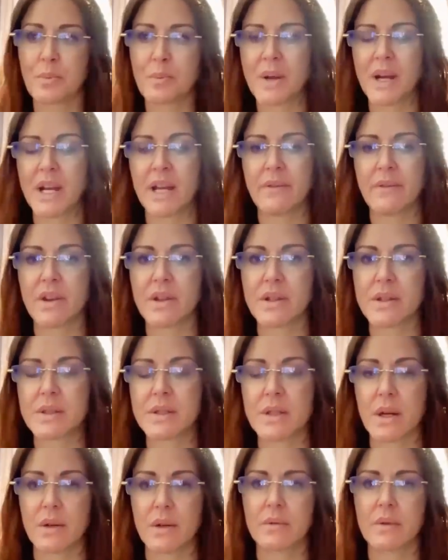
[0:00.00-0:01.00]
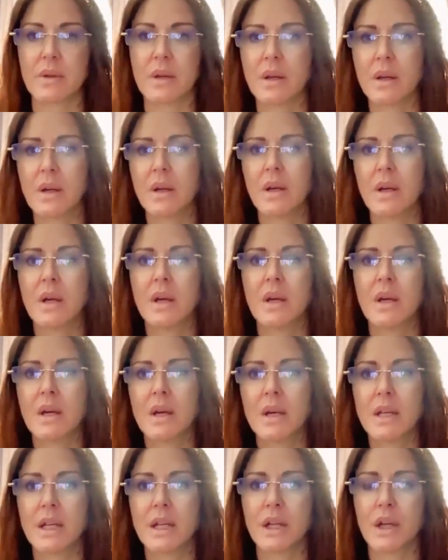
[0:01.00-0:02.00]
plenty of others don't.
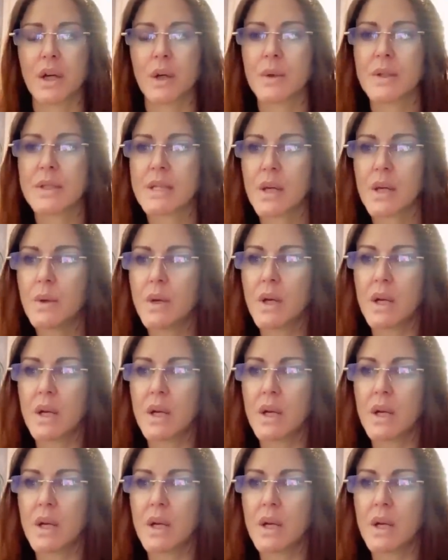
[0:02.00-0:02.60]
You know, so